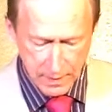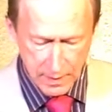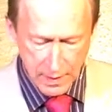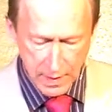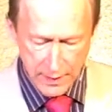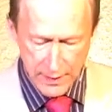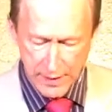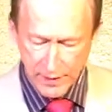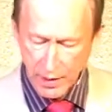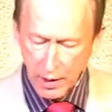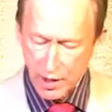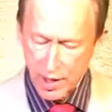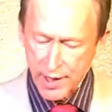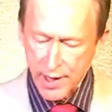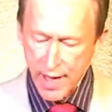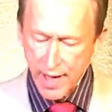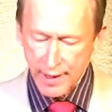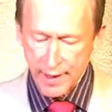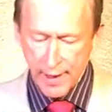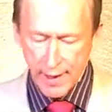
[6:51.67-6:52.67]
that there is not
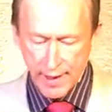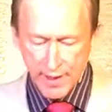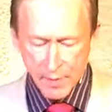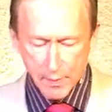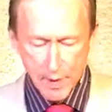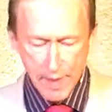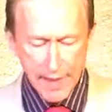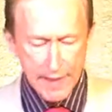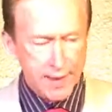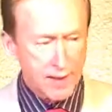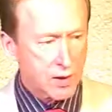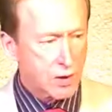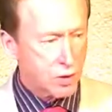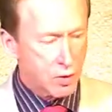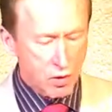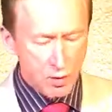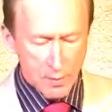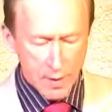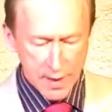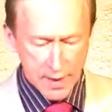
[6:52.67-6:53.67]
God's mind and your
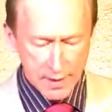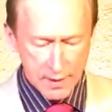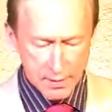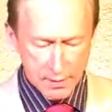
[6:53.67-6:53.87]
mind,